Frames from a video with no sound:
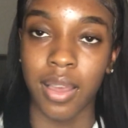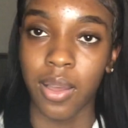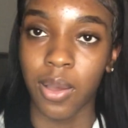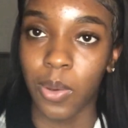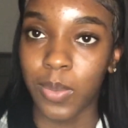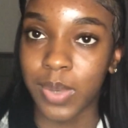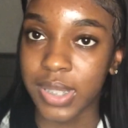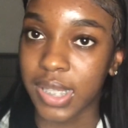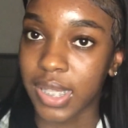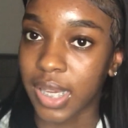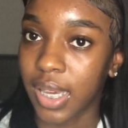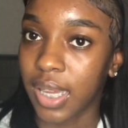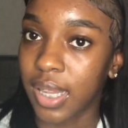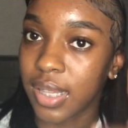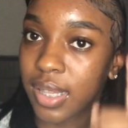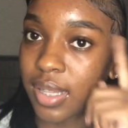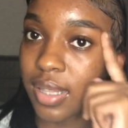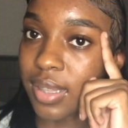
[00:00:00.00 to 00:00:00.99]
once
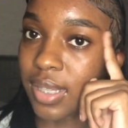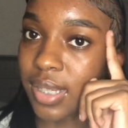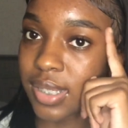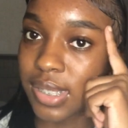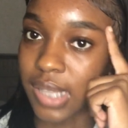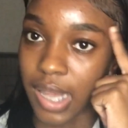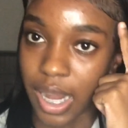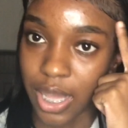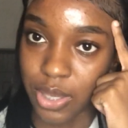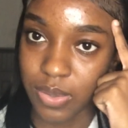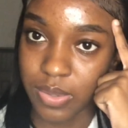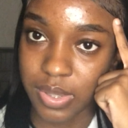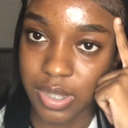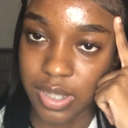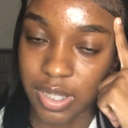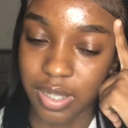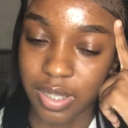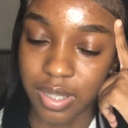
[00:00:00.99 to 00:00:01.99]
again, this time I used
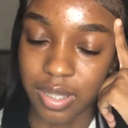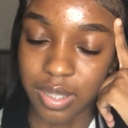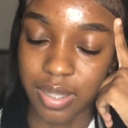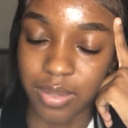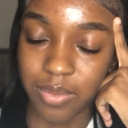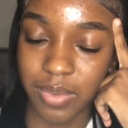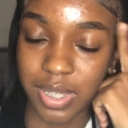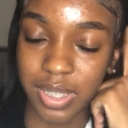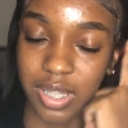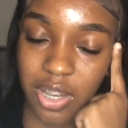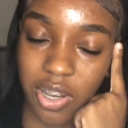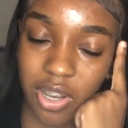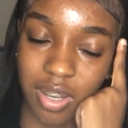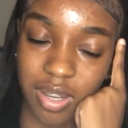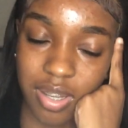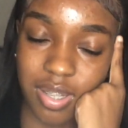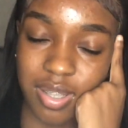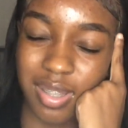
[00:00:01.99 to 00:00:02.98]
the, what is it
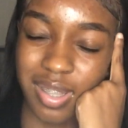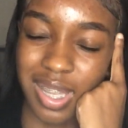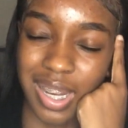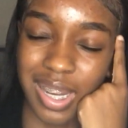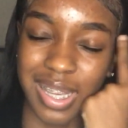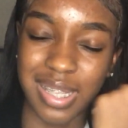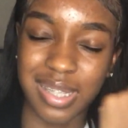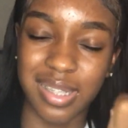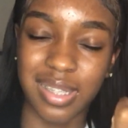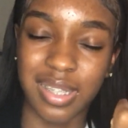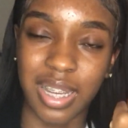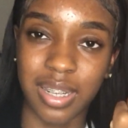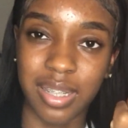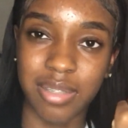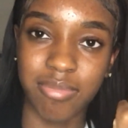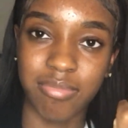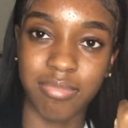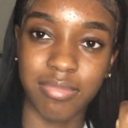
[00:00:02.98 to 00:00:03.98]
called? The lace
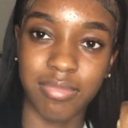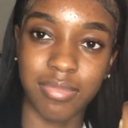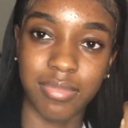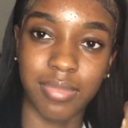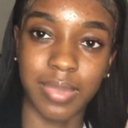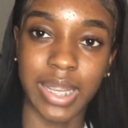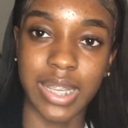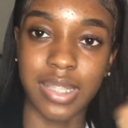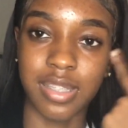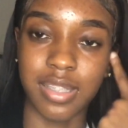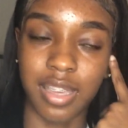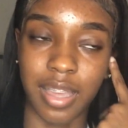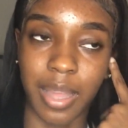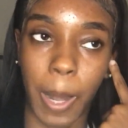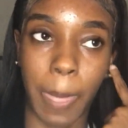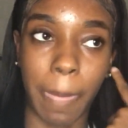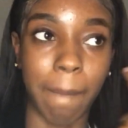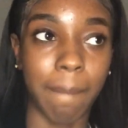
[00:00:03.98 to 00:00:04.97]
jelly. Lace
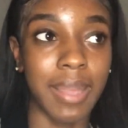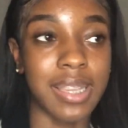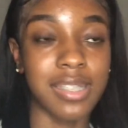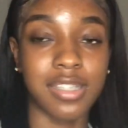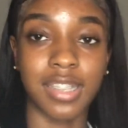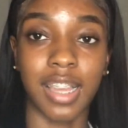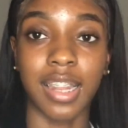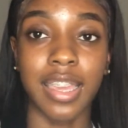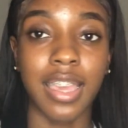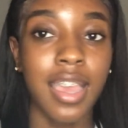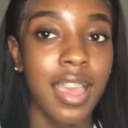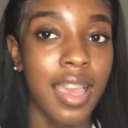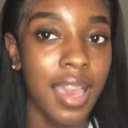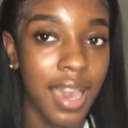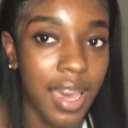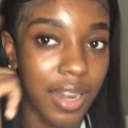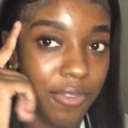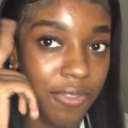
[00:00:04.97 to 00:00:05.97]
jelly.
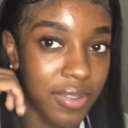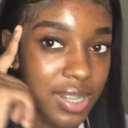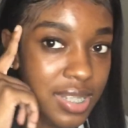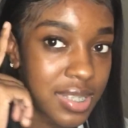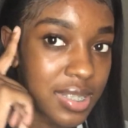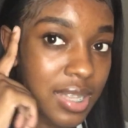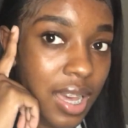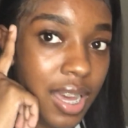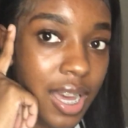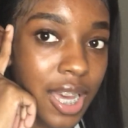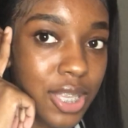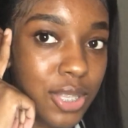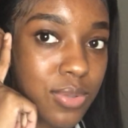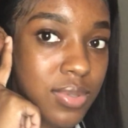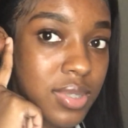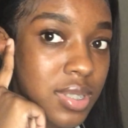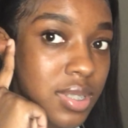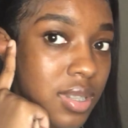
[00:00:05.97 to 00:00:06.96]
And then for this side, I
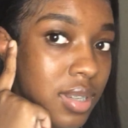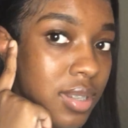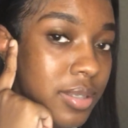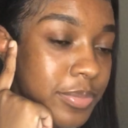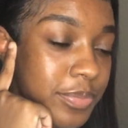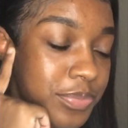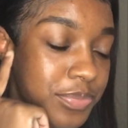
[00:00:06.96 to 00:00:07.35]
used the